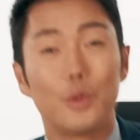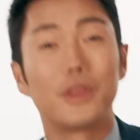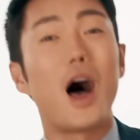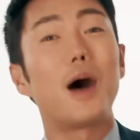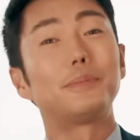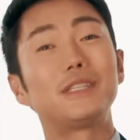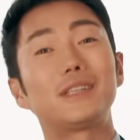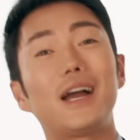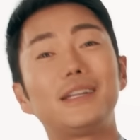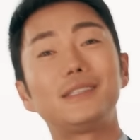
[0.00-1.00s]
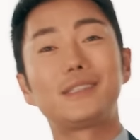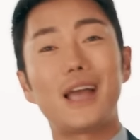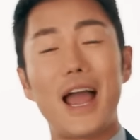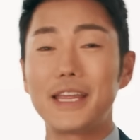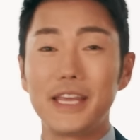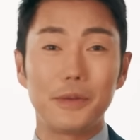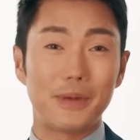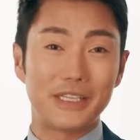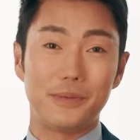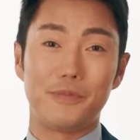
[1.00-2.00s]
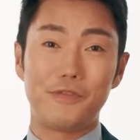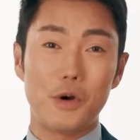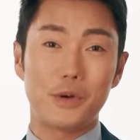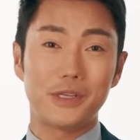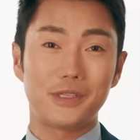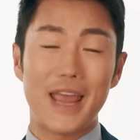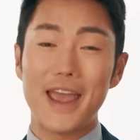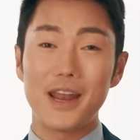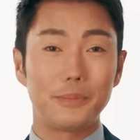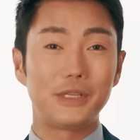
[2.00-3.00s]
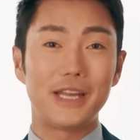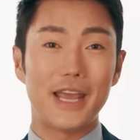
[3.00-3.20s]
With OptiSigns, I can keep my team focused and up to